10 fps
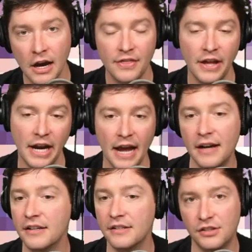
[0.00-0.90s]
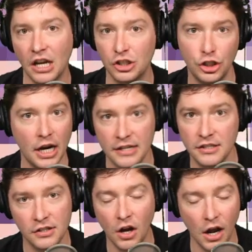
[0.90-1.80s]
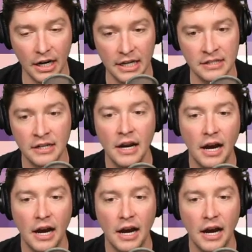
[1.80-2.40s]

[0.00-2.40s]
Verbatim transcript: that has a chest on it,